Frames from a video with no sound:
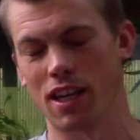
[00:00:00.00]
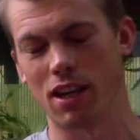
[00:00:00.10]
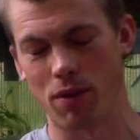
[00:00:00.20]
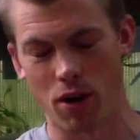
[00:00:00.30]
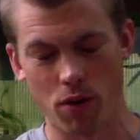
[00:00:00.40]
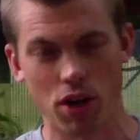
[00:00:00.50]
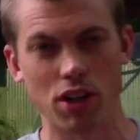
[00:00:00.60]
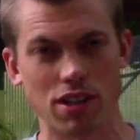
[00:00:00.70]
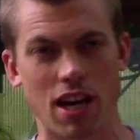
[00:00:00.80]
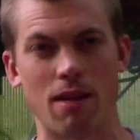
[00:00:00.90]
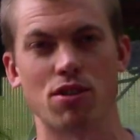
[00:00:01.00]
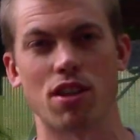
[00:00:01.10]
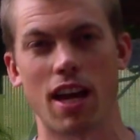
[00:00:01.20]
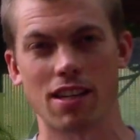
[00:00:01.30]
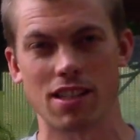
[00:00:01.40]
And anyway, a real good time.
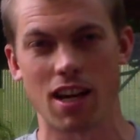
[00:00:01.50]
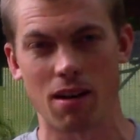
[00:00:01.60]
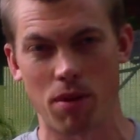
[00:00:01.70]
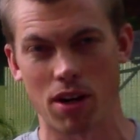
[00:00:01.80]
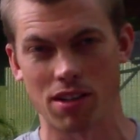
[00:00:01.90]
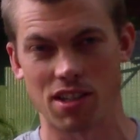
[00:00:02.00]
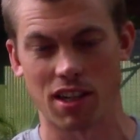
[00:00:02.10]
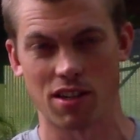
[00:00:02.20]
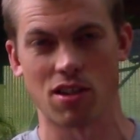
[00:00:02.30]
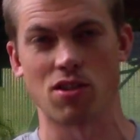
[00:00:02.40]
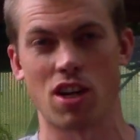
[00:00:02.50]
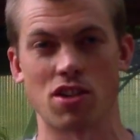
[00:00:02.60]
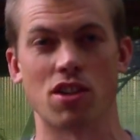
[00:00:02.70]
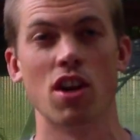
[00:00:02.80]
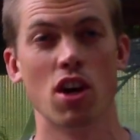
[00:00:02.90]
So the ACA, American Cichlid
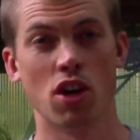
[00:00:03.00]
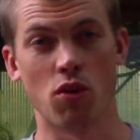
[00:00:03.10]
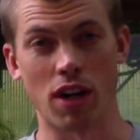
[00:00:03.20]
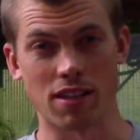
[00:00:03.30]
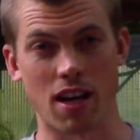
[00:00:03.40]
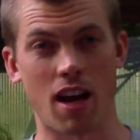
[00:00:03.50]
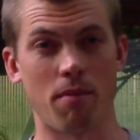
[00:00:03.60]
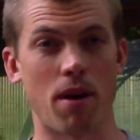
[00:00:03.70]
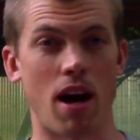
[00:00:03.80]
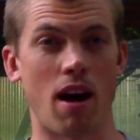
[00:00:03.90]
Association, great time.